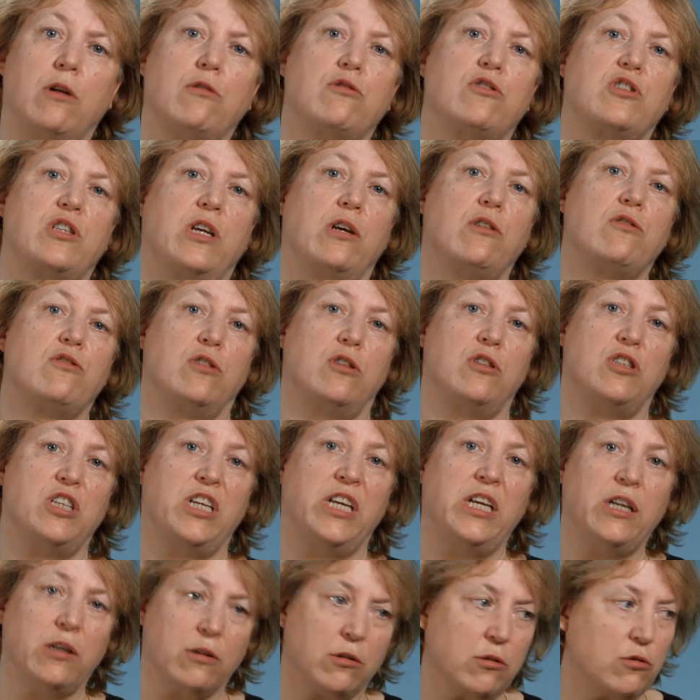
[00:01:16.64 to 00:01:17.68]
how cells
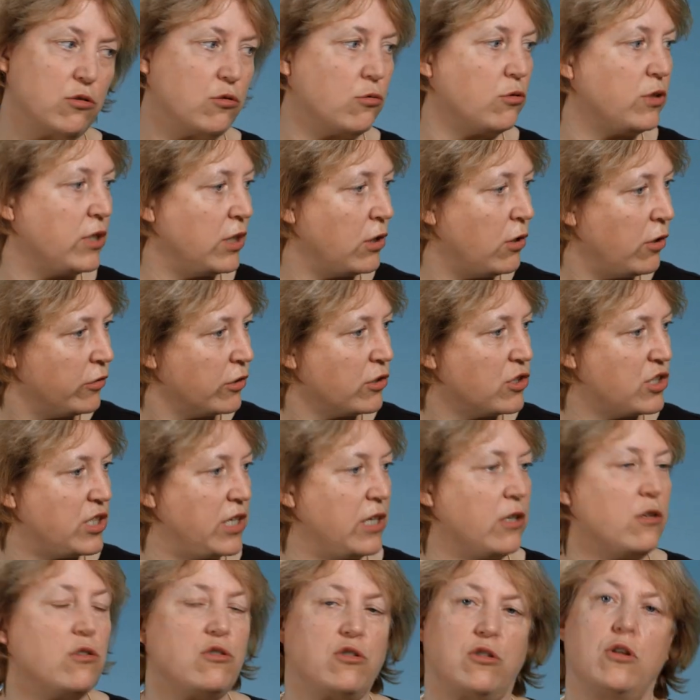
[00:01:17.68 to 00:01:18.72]
adhere to the other
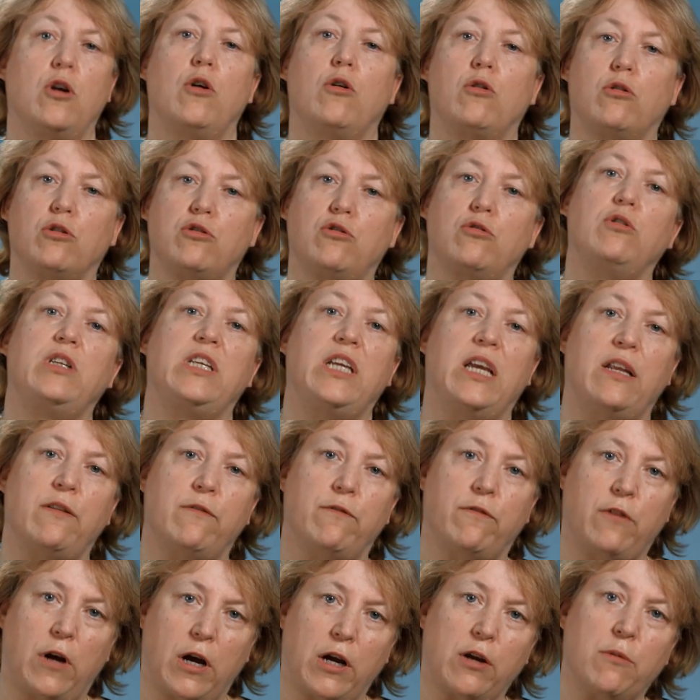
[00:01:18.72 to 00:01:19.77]
cells or to the
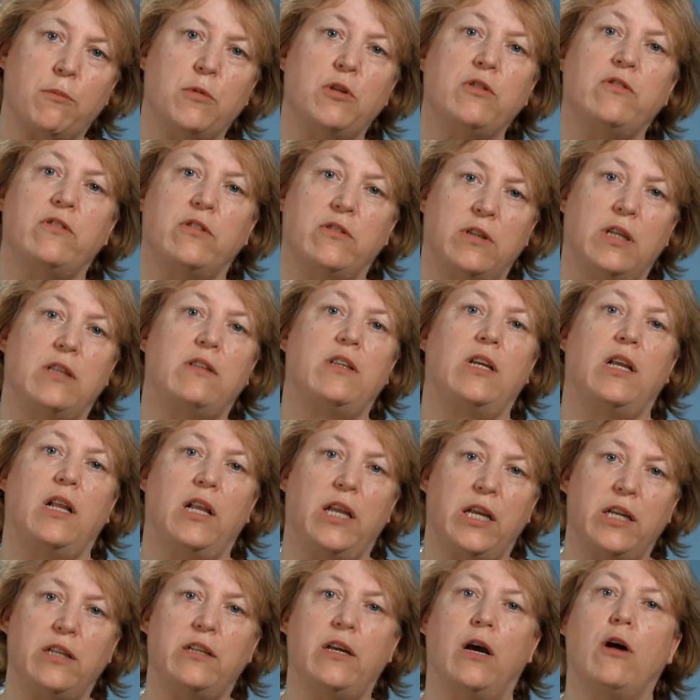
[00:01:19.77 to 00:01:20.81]
environment that they
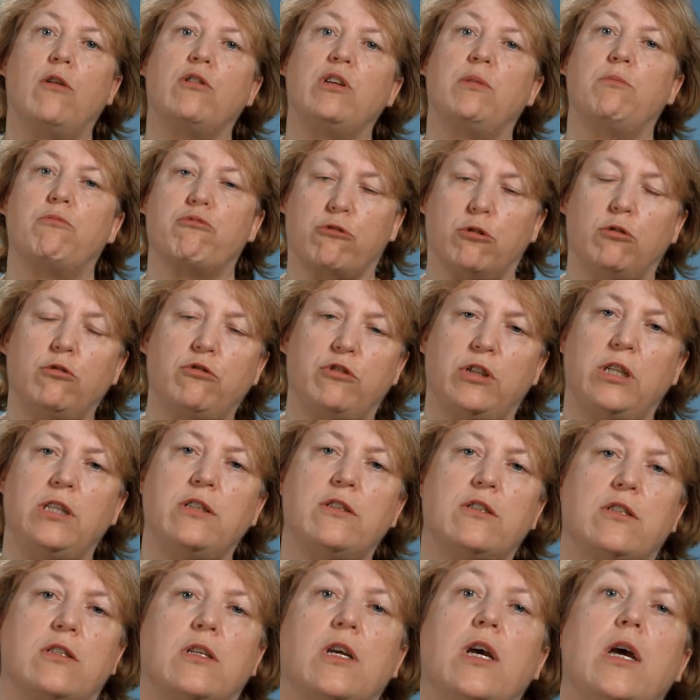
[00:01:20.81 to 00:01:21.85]
lay down in
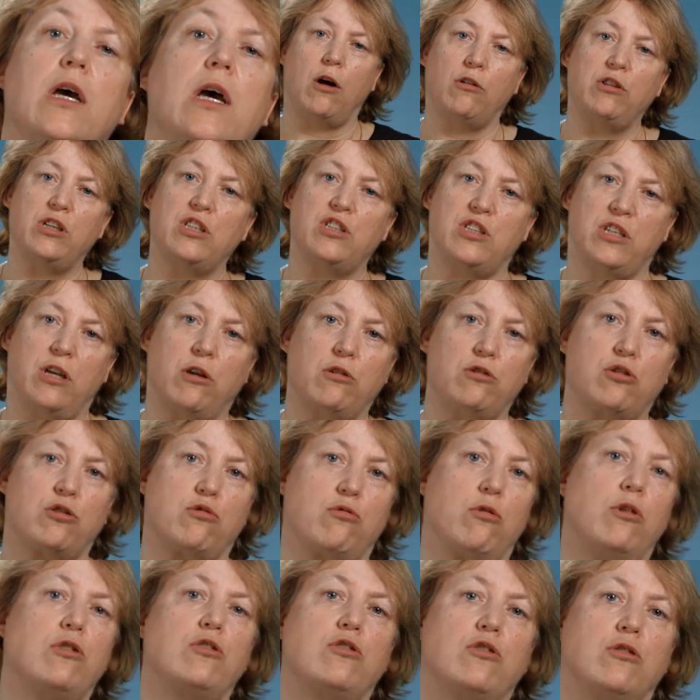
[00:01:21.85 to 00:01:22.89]
proteins, how this cell
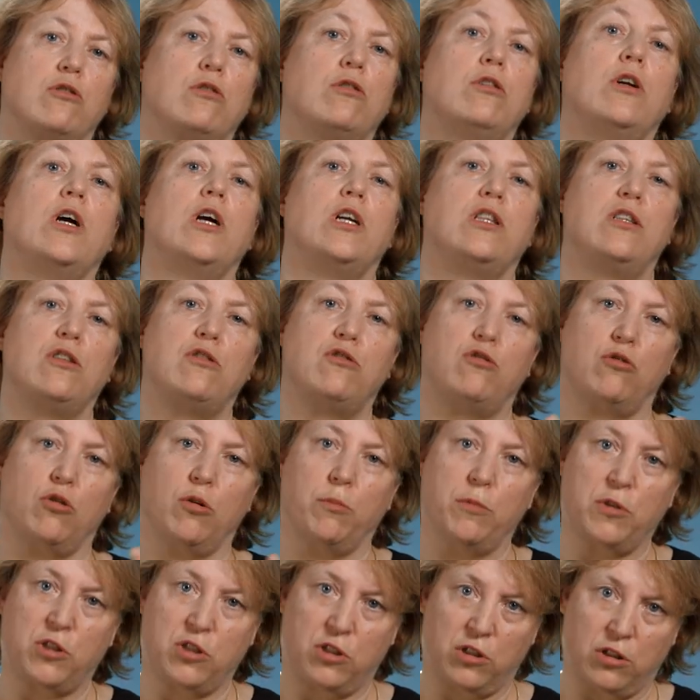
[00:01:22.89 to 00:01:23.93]
structure
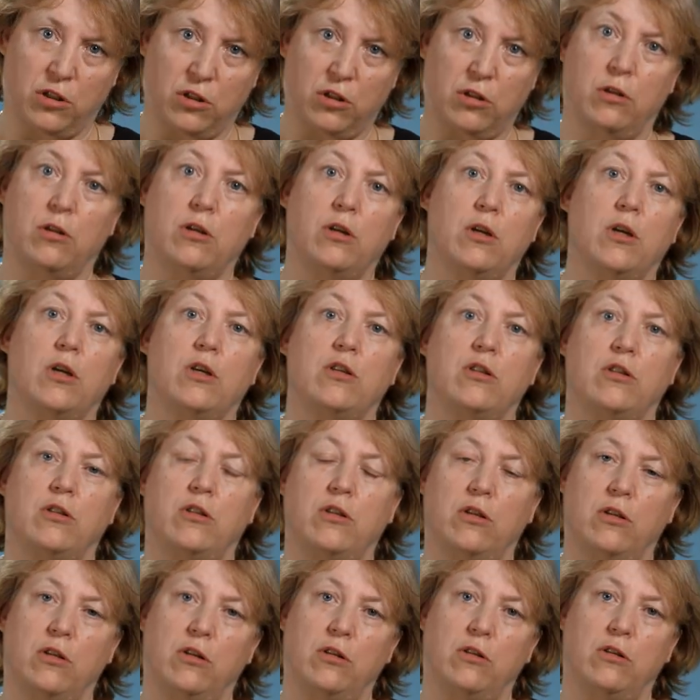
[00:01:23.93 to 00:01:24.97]
determines the
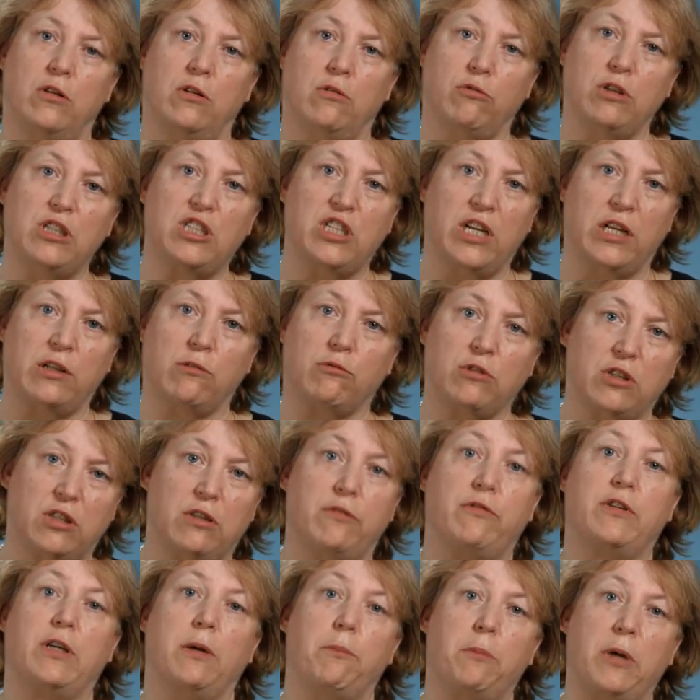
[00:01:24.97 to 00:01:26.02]
the, the,
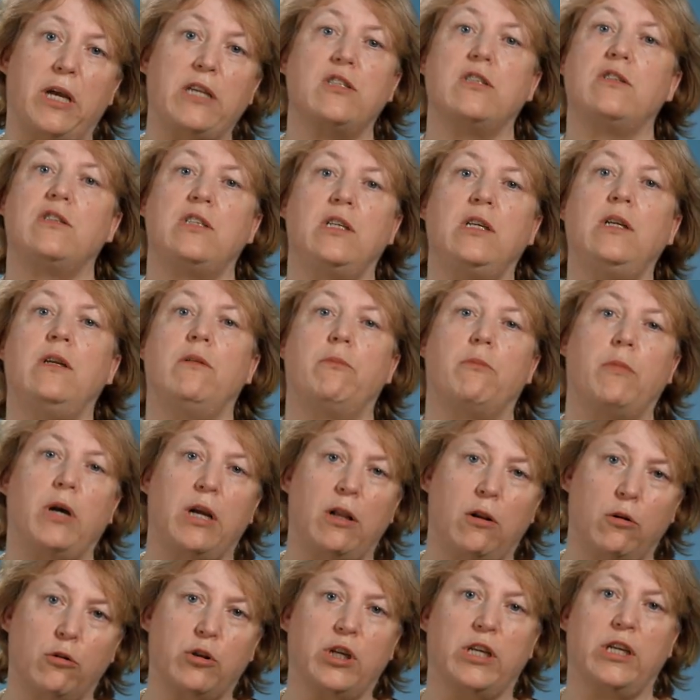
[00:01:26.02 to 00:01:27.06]
regenerative capacity by
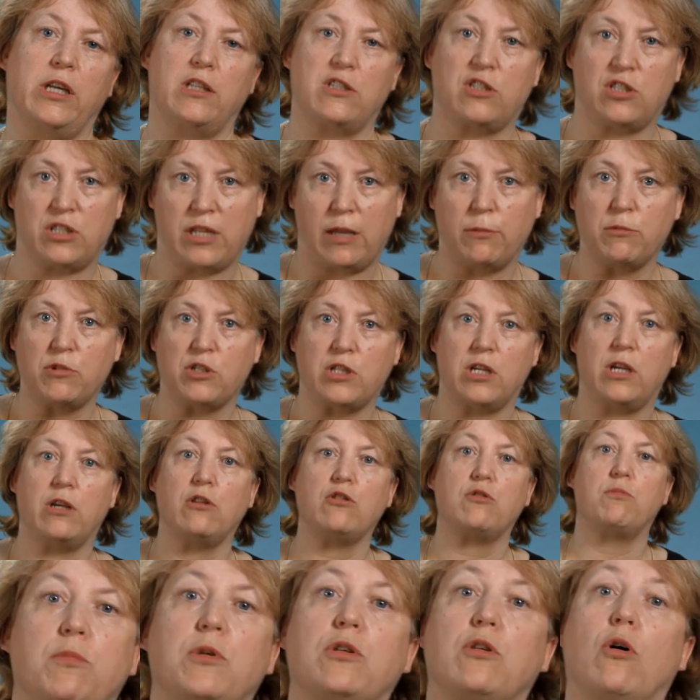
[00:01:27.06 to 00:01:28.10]
looking at stem
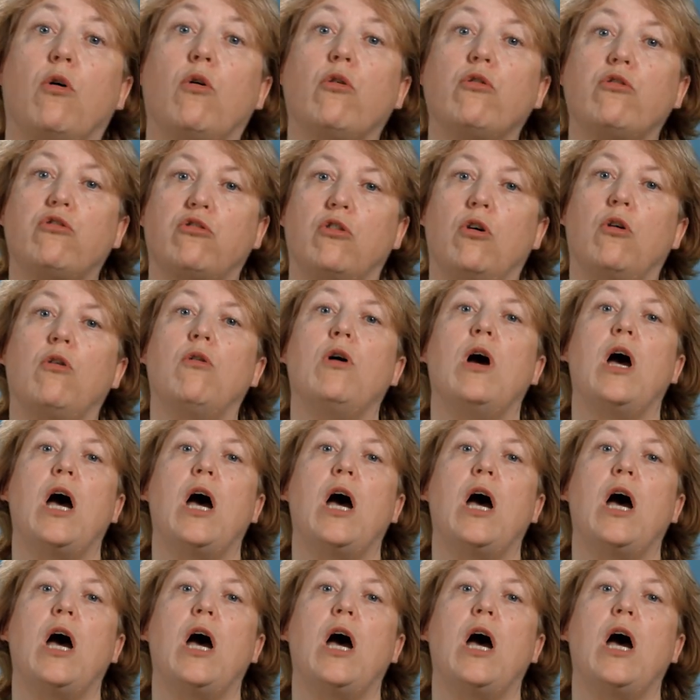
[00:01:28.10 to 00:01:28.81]
cells, but also